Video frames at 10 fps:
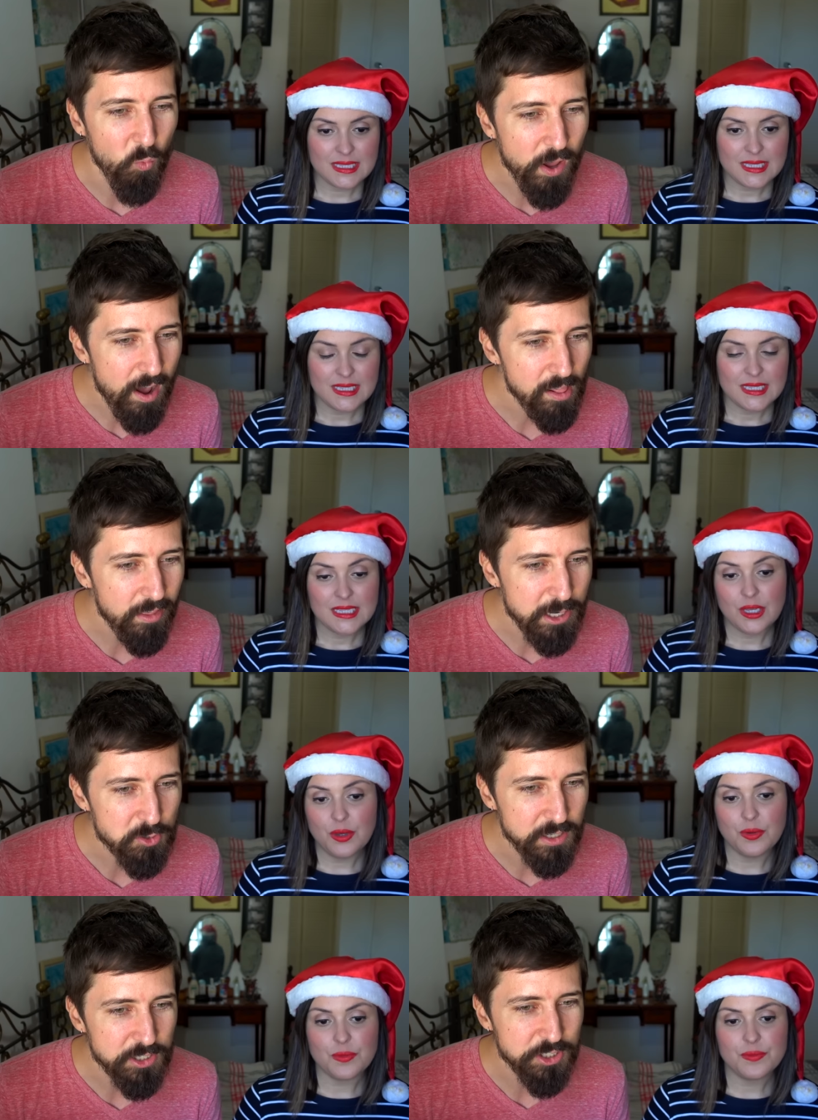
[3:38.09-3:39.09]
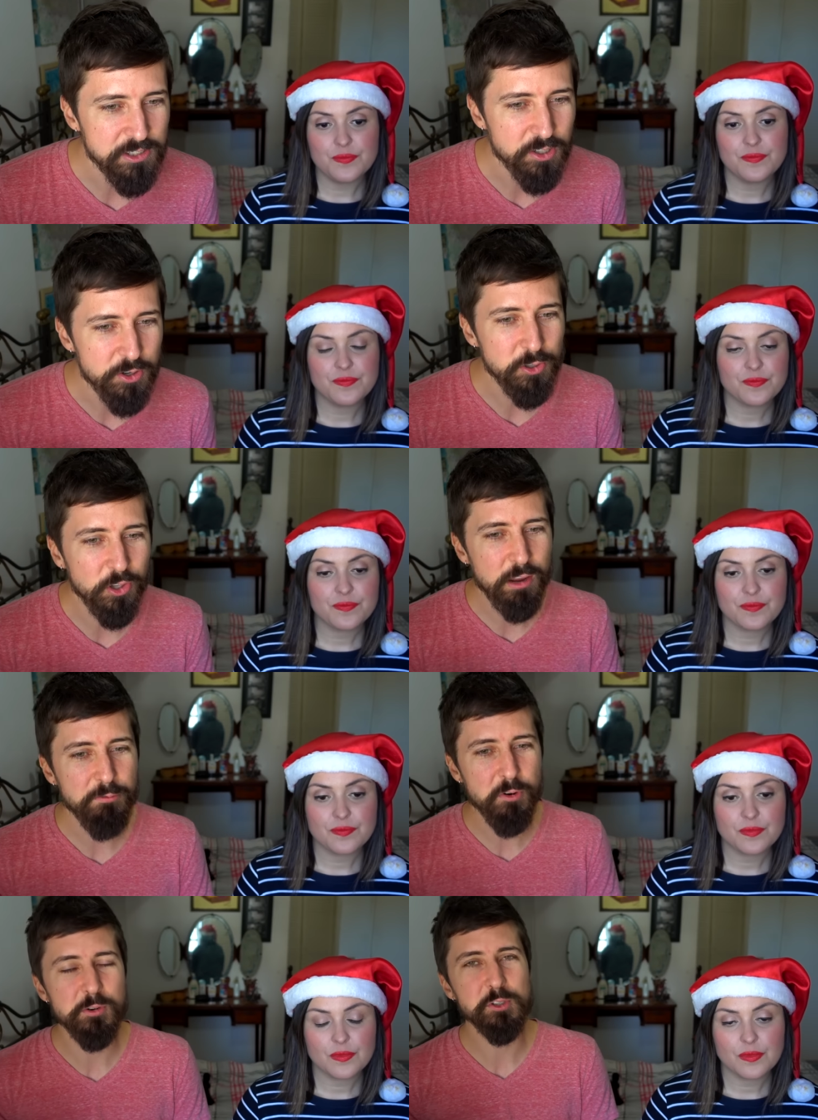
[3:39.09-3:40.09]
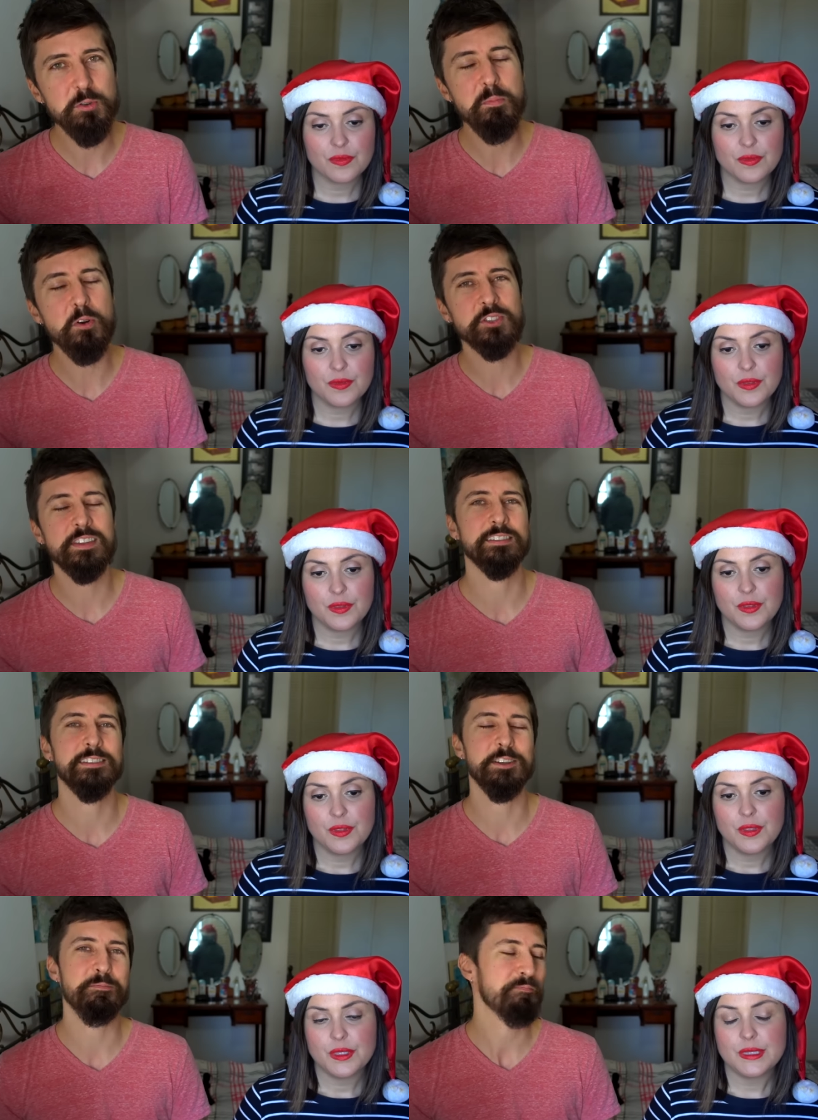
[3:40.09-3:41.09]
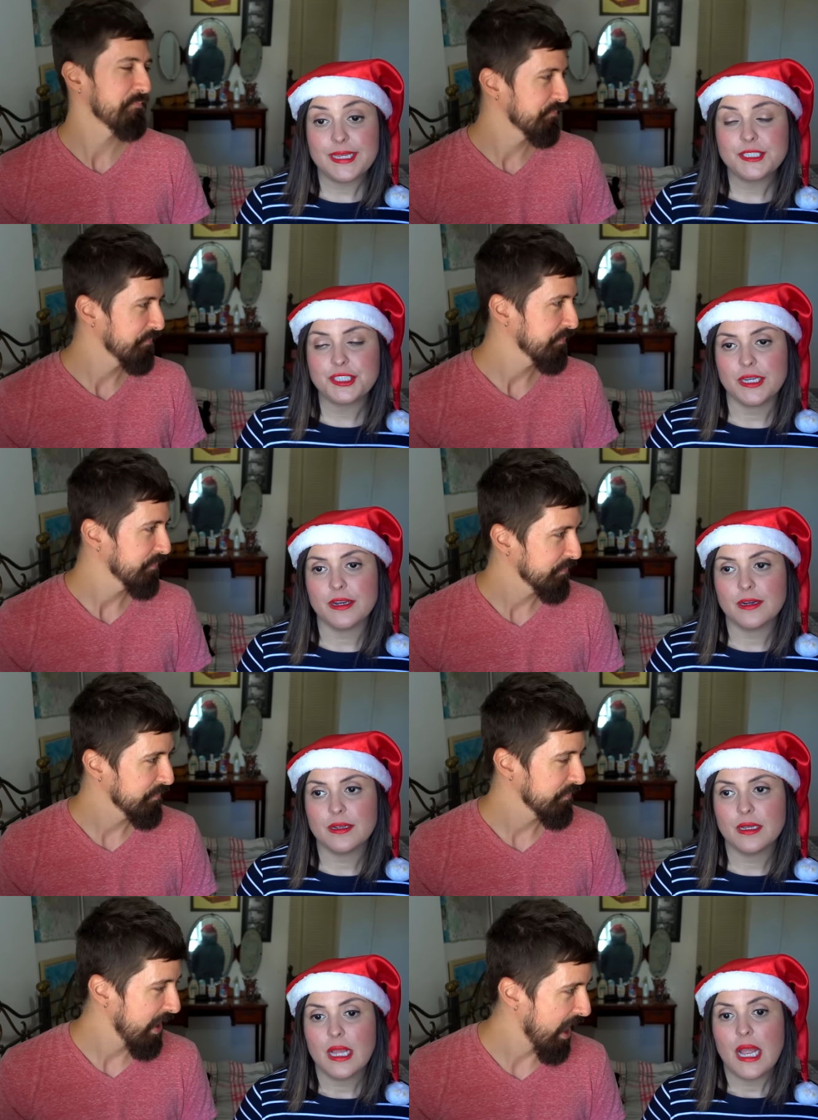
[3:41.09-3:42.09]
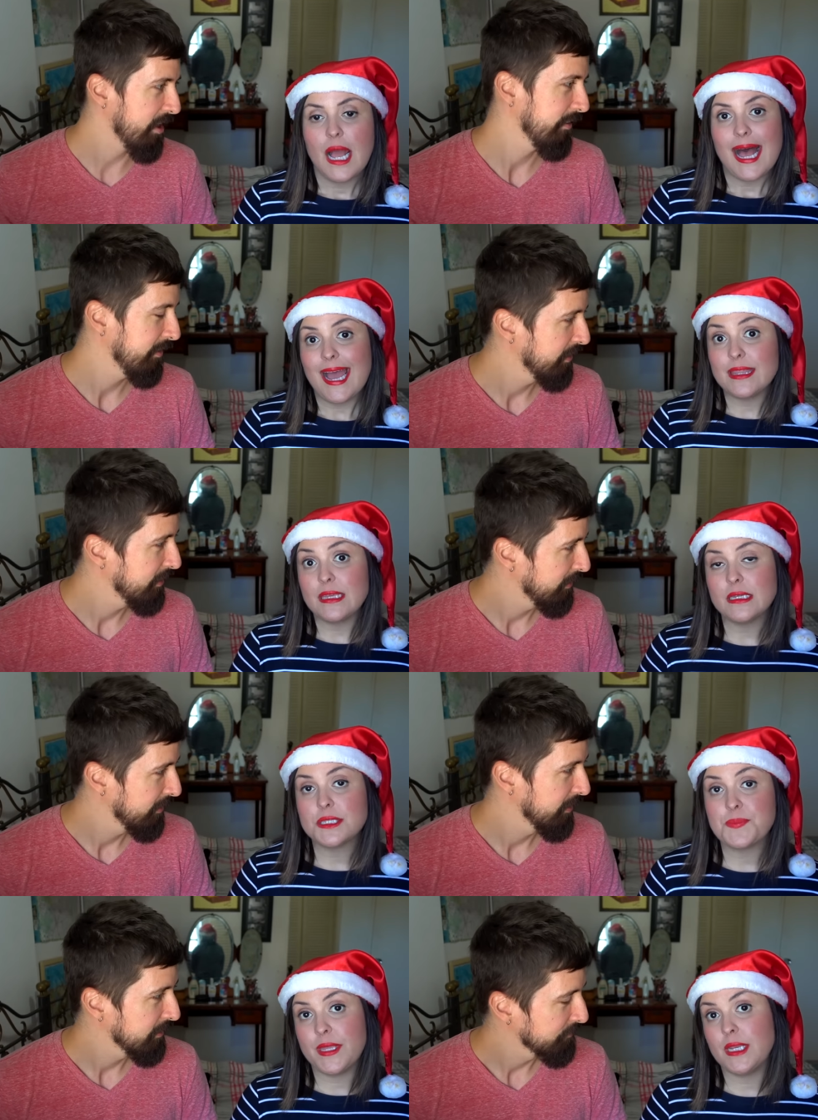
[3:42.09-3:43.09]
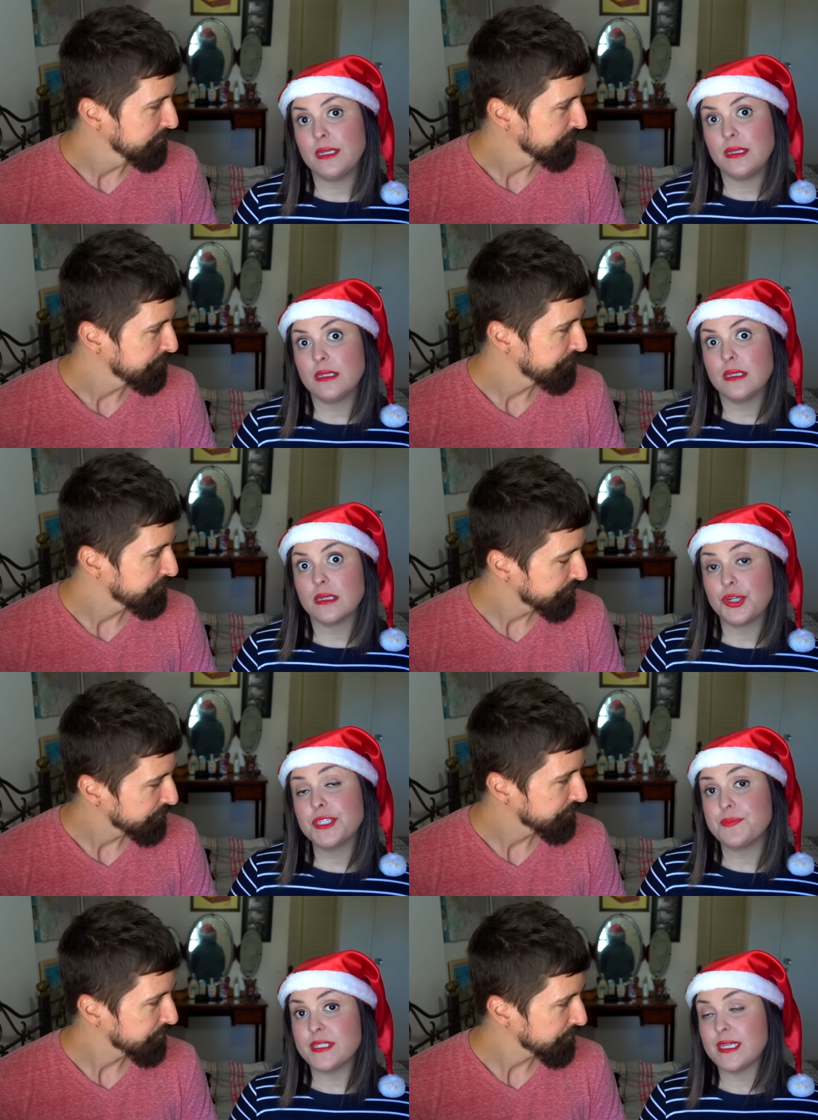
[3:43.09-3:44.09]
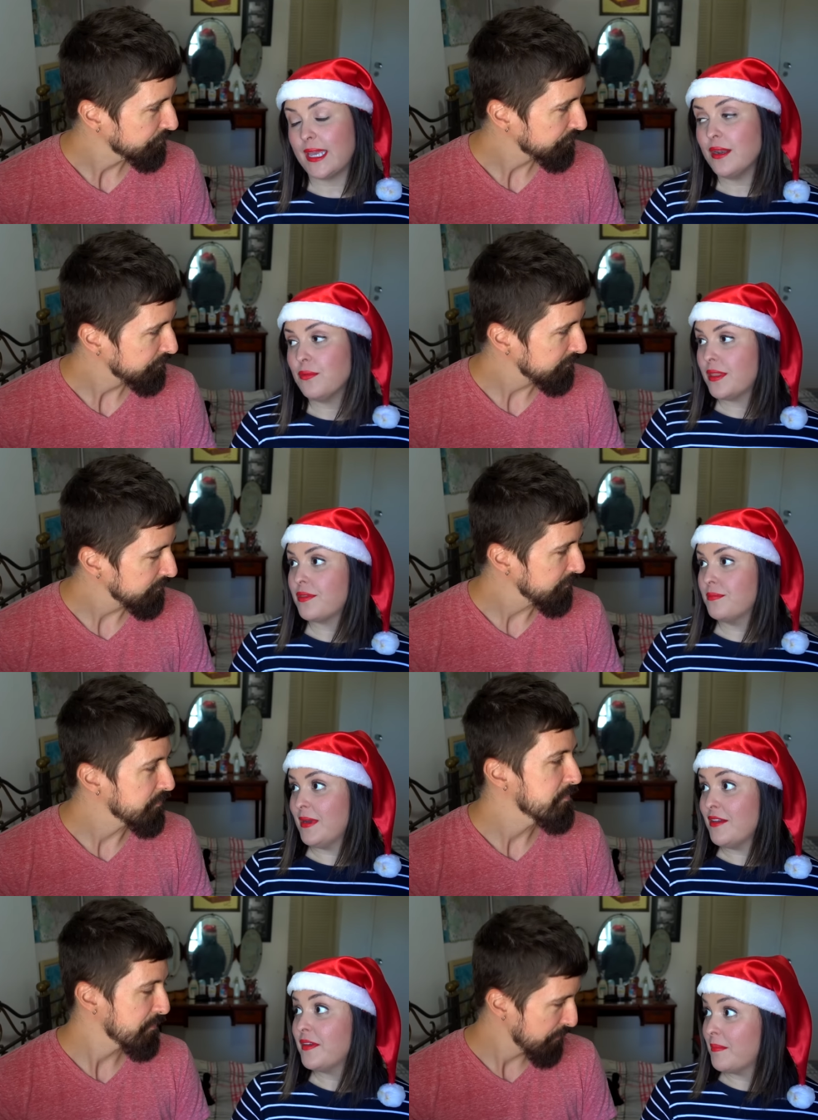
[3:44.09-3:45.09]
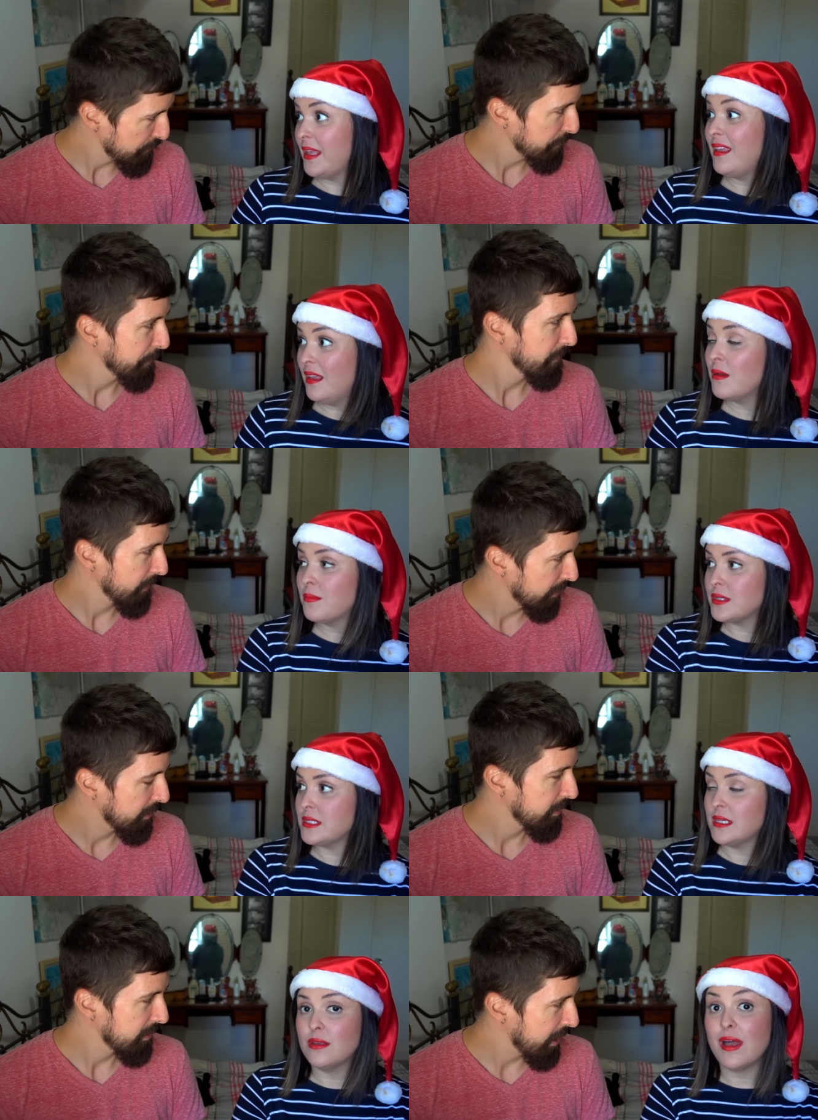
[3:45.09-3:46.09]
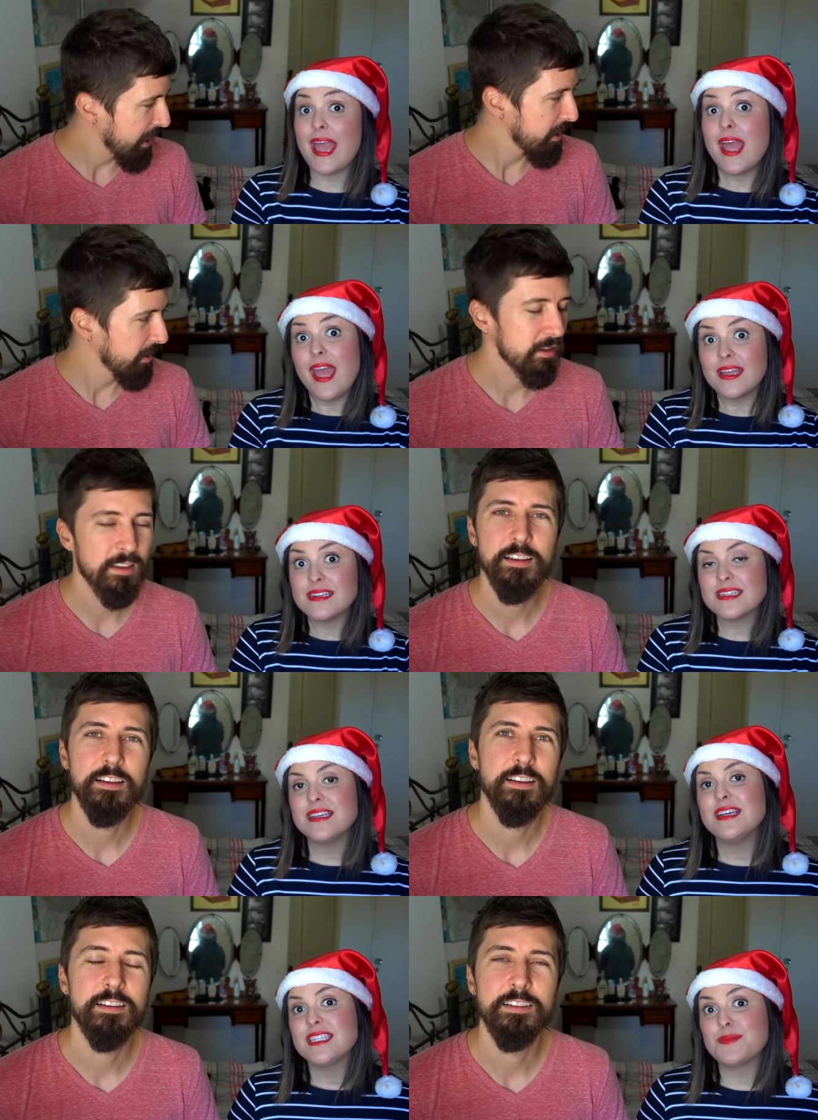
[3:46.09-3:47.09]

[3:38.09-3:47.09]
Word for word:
Speaker 1: what holiday oh. traditions are you looking forward to most this year?
Speaker 2: This year? Yeah. I think spending Christmas again with my family here in Brazil yeah. and